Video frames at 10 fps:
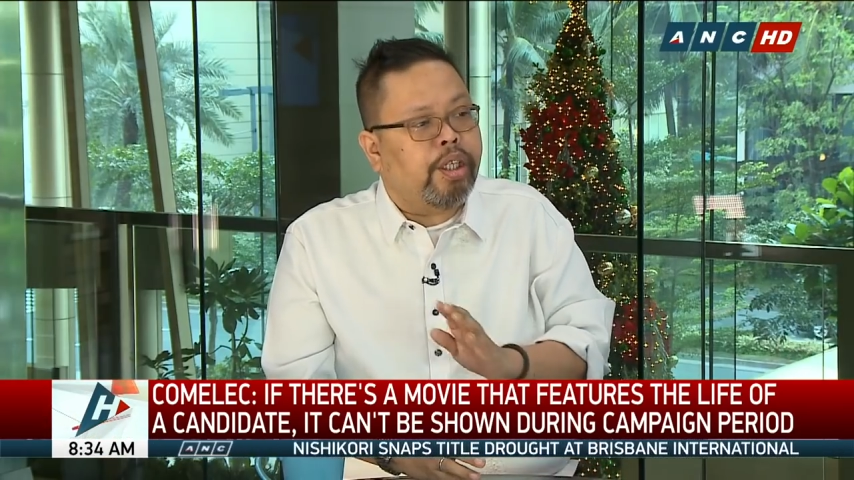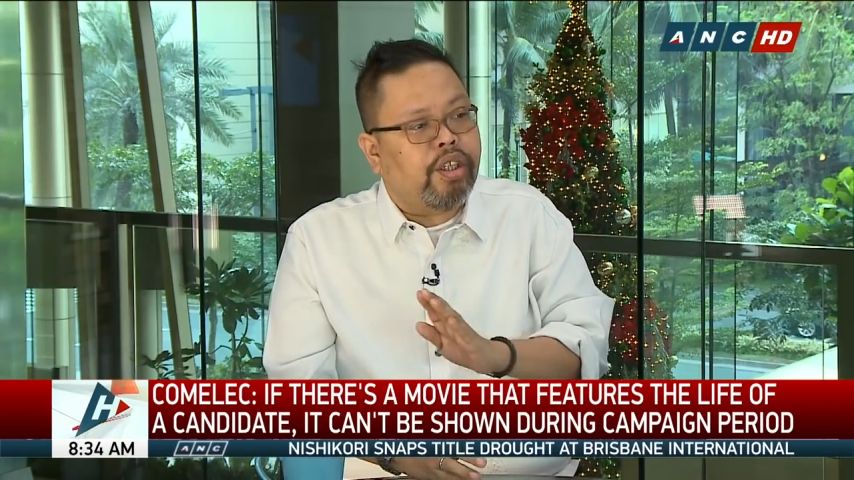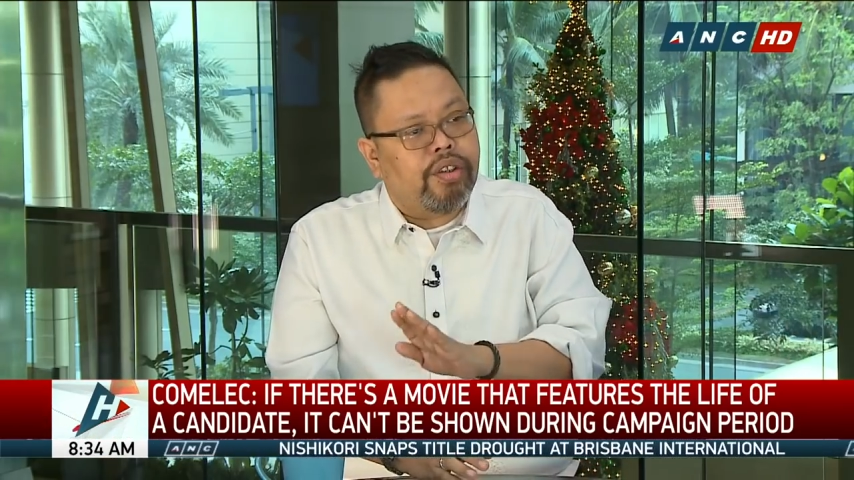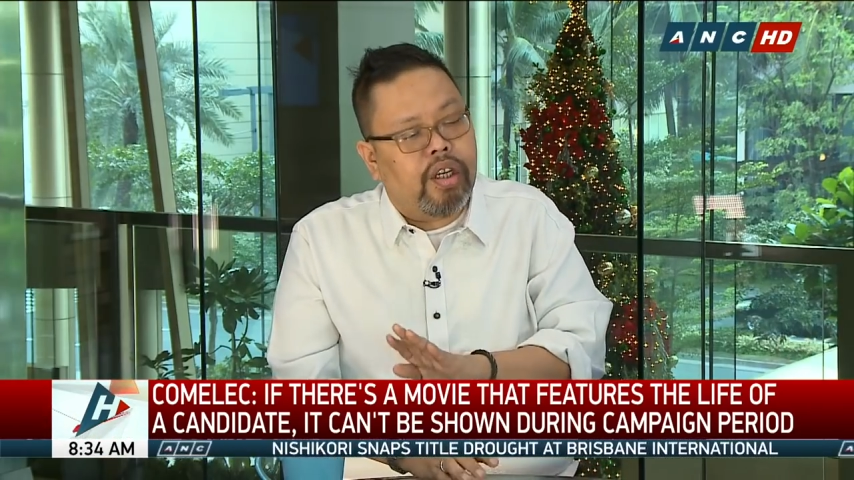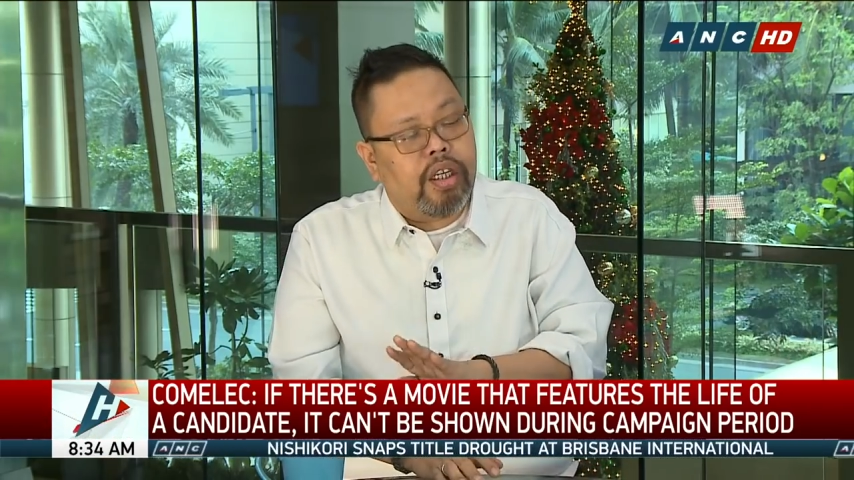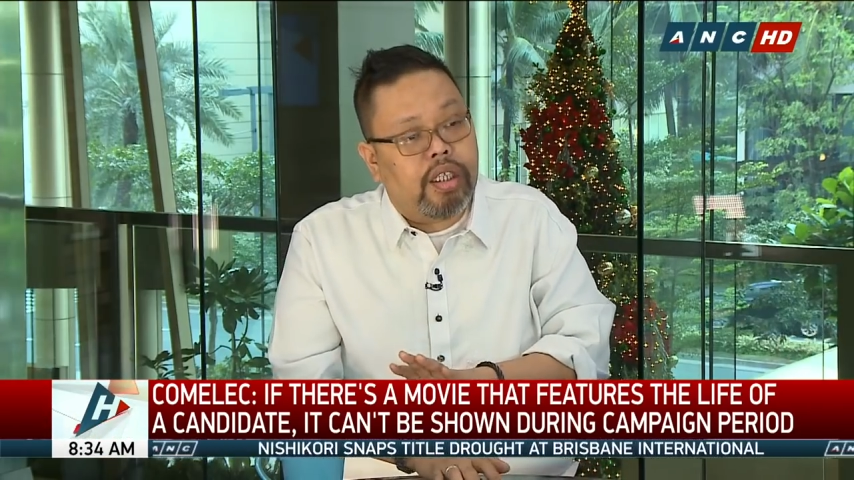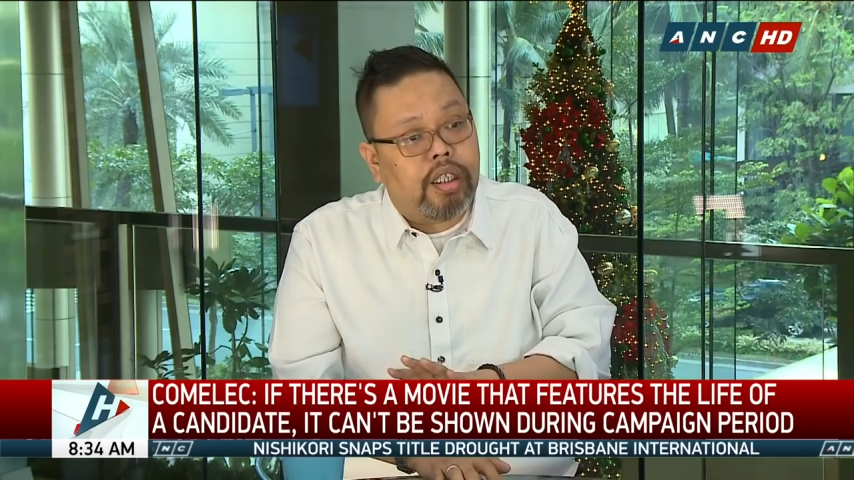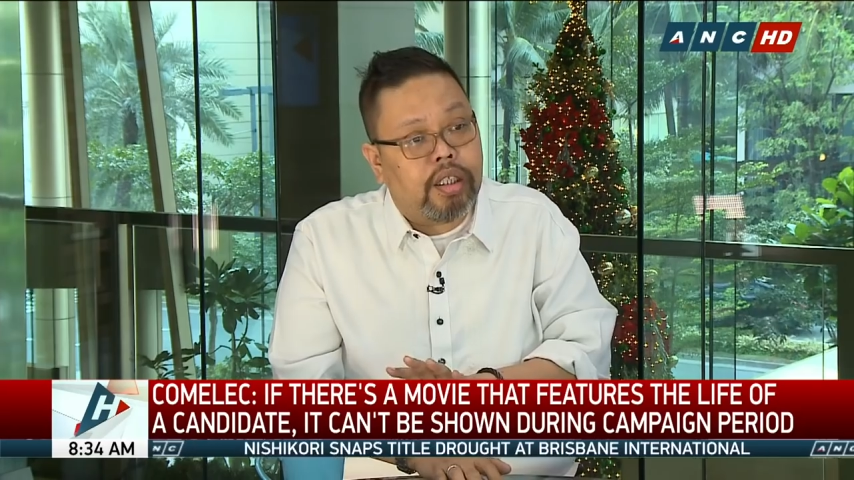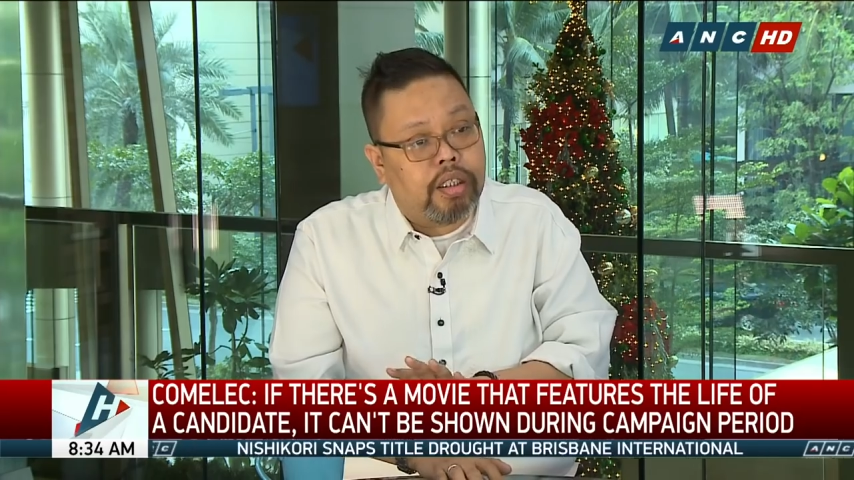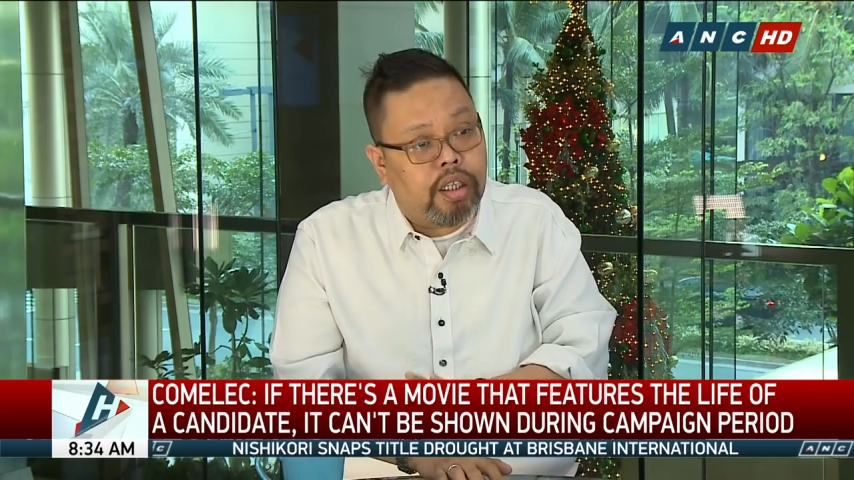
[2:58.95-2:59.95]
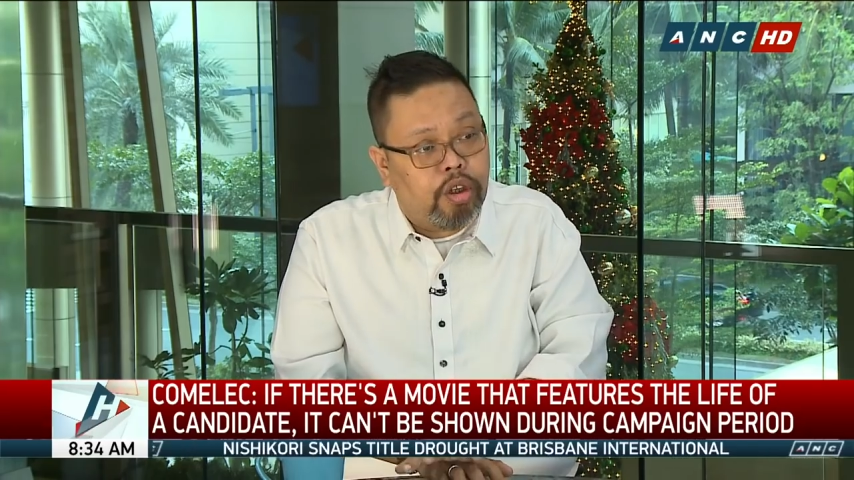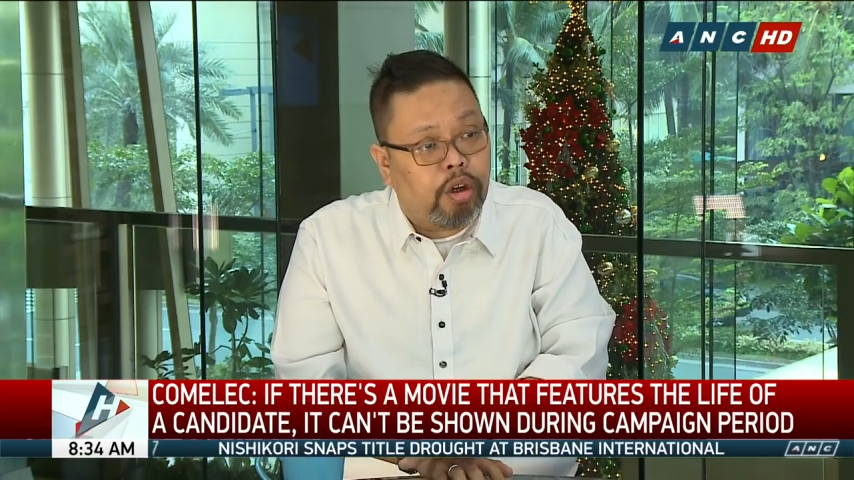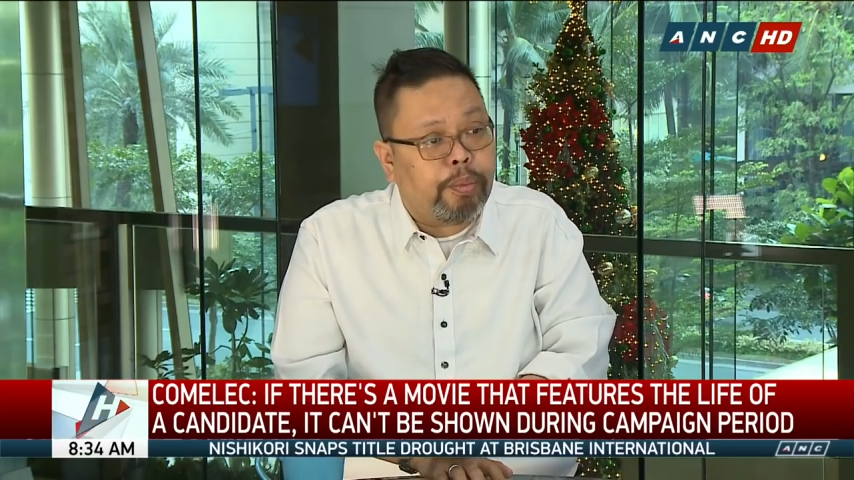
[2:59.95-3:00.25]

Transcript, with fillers: because uh, the law